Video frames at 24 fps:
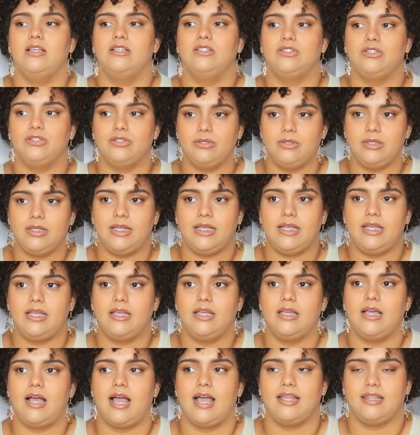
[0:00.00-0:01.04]

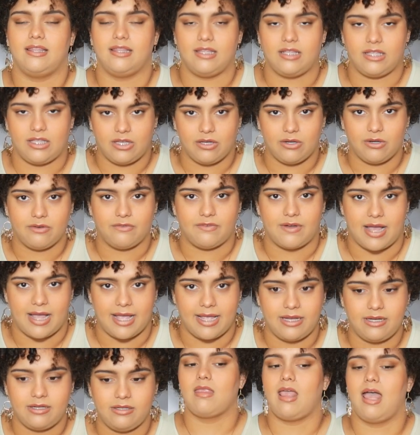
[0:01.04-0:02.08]
truly, I think you're
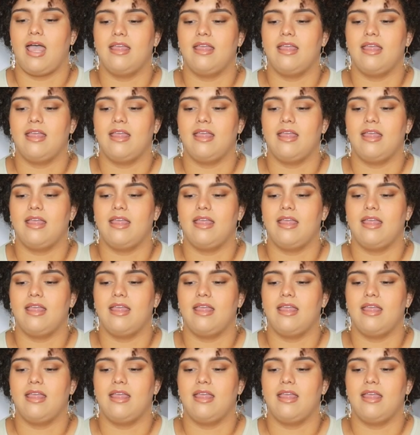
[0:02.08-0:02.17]
fine.